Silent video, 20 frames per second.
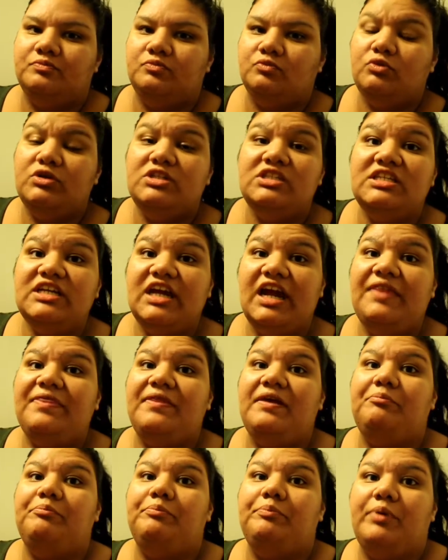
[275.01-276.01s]
Once again,
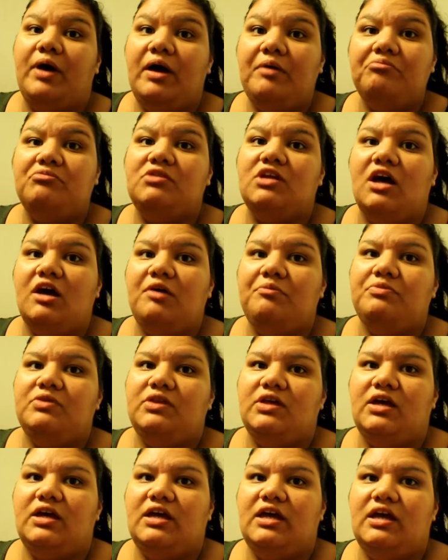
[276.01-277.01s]
they pumped up
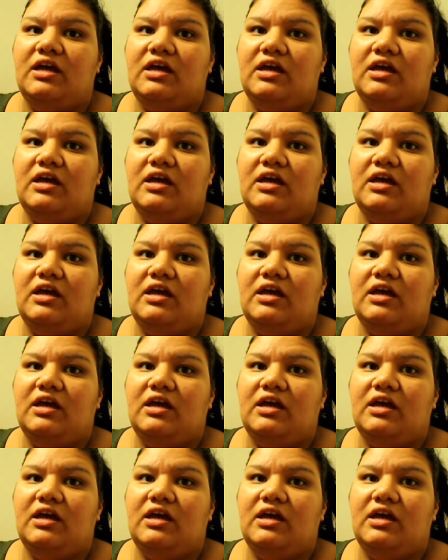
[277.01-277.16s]
the